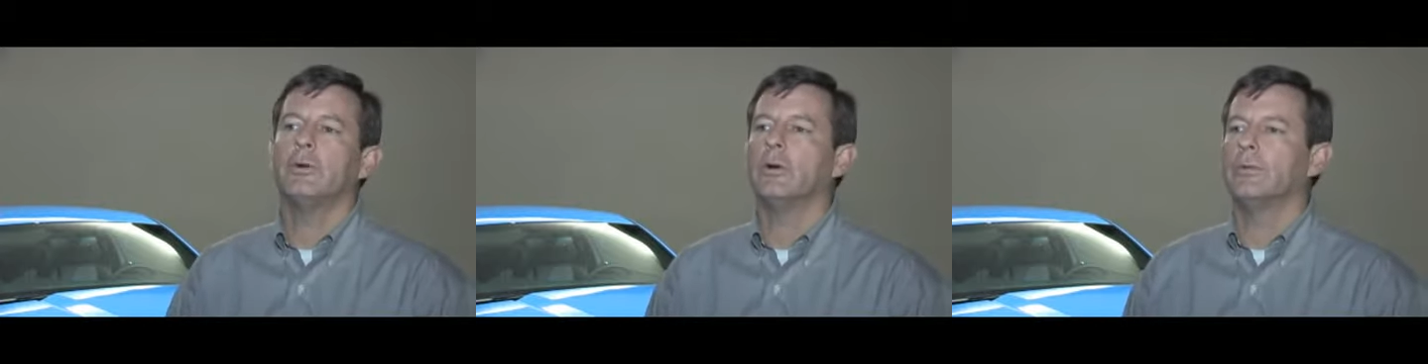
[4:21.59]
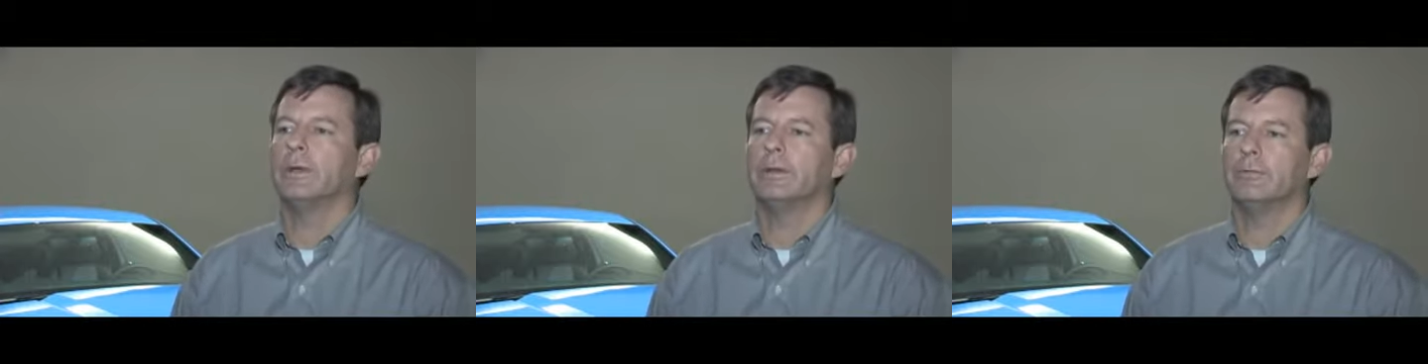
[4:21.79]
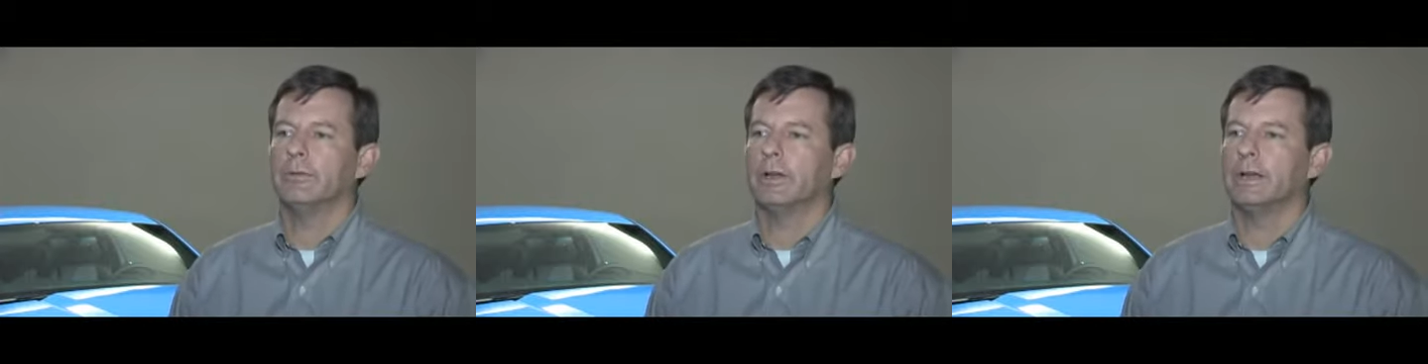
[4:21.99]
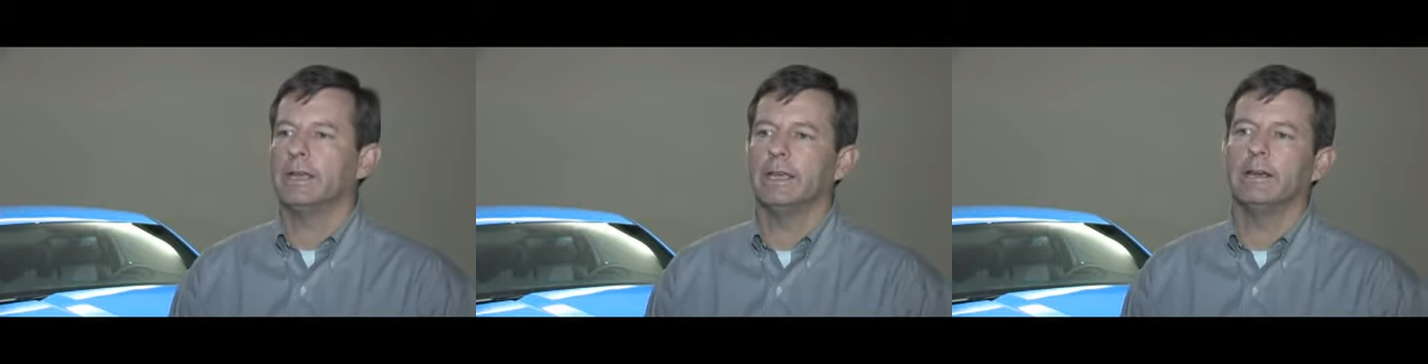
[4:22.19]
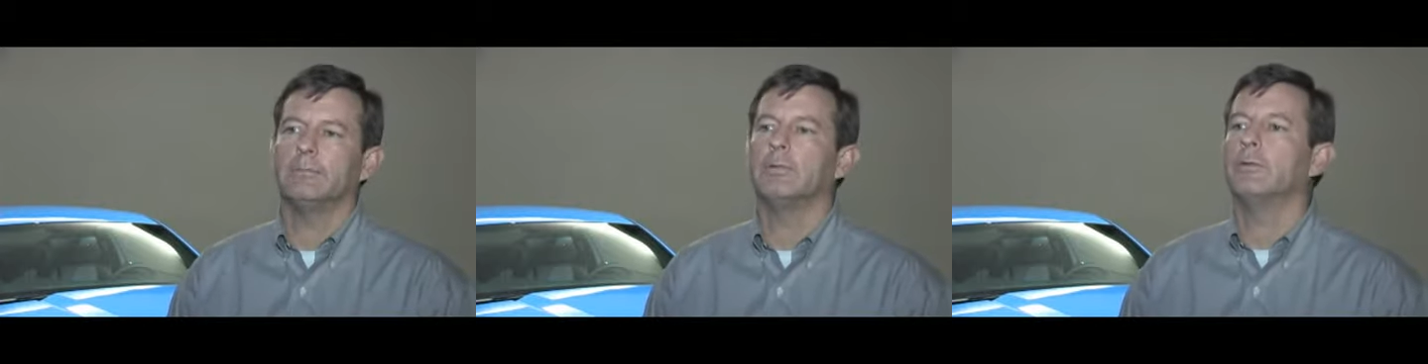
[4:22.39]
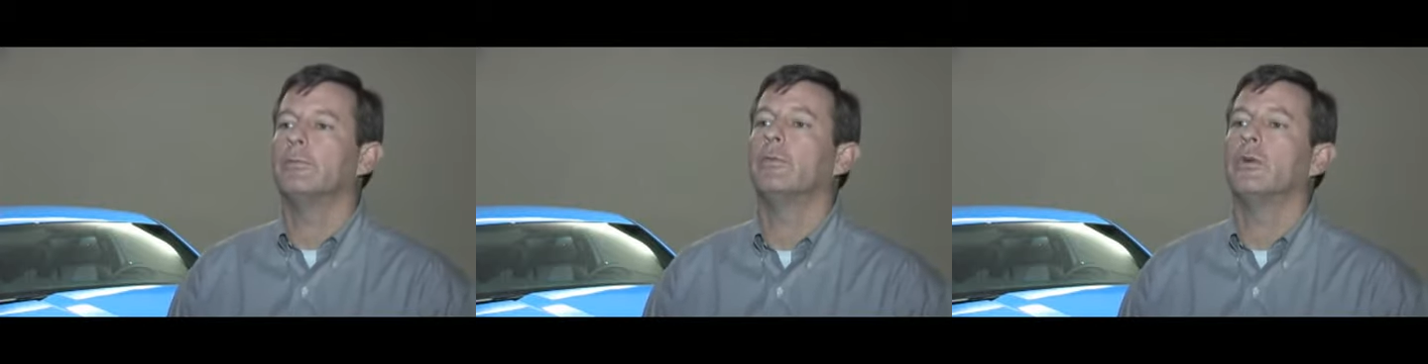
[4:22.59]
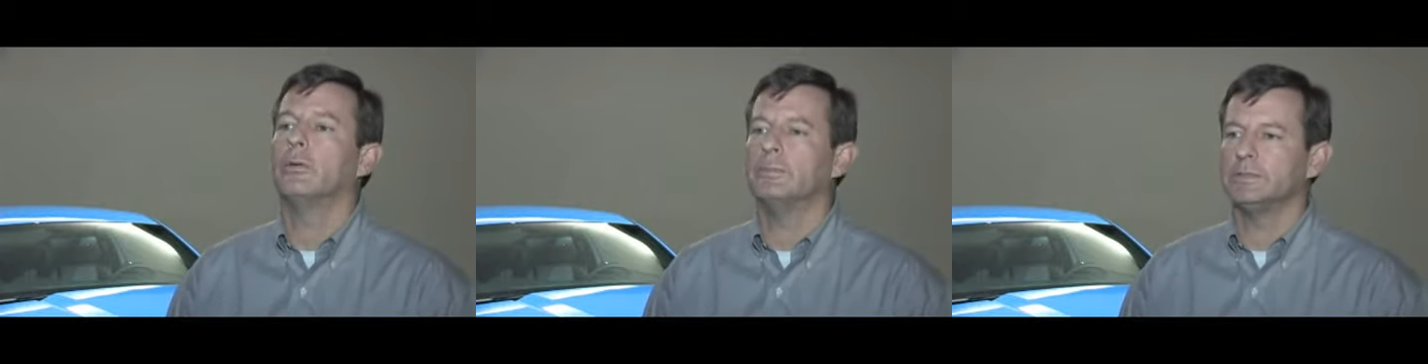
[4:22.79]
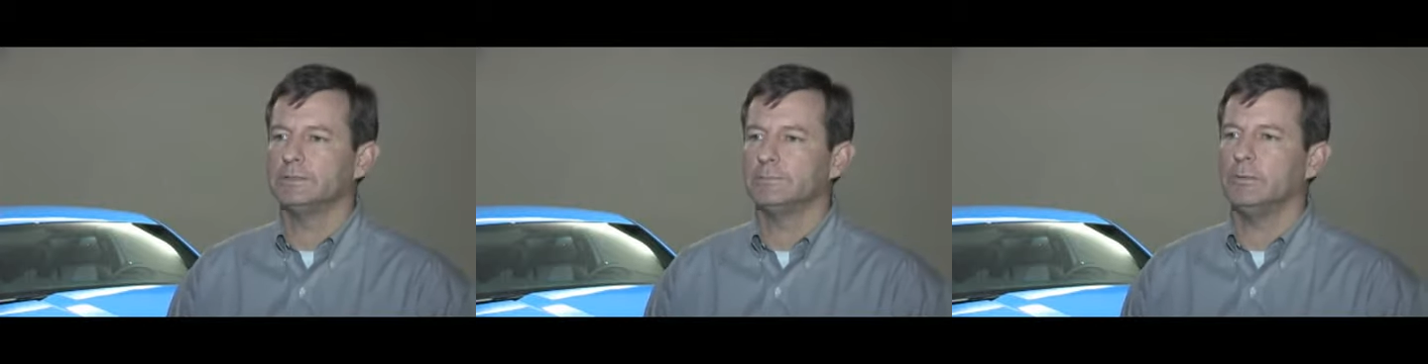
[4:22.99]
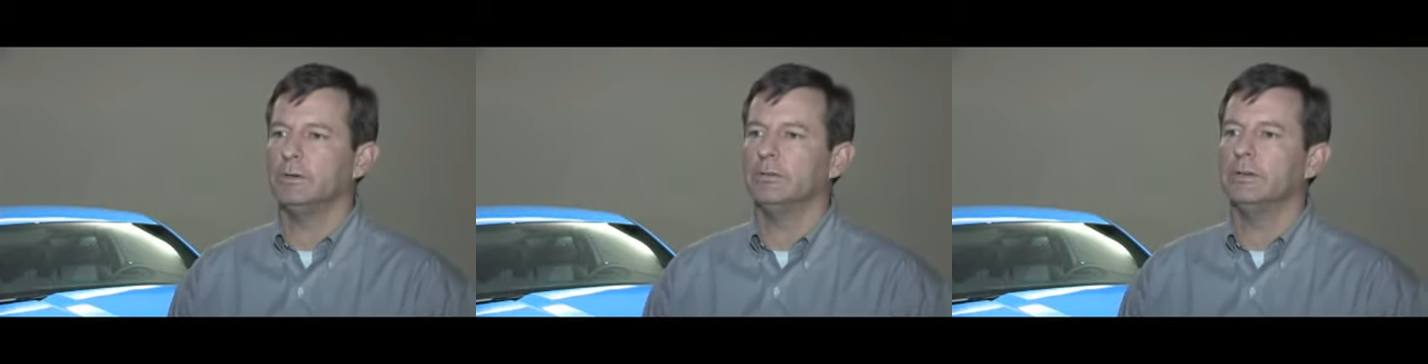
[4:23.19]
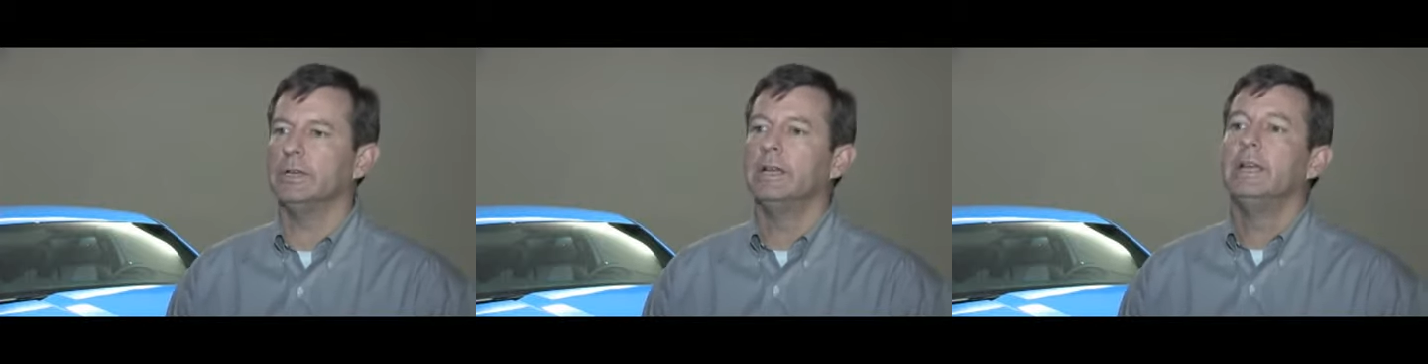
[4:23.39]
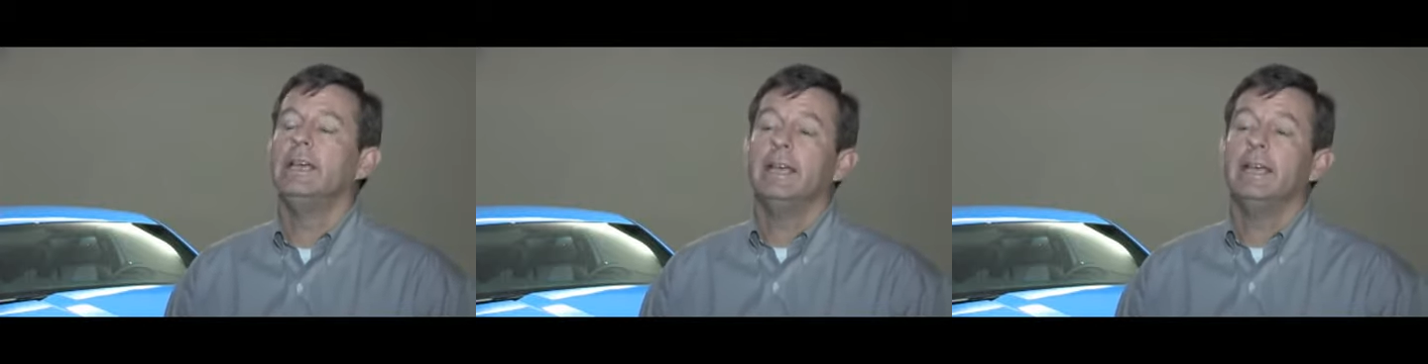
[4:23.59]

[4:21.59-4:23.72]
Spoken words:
or we can run it in a performance mode.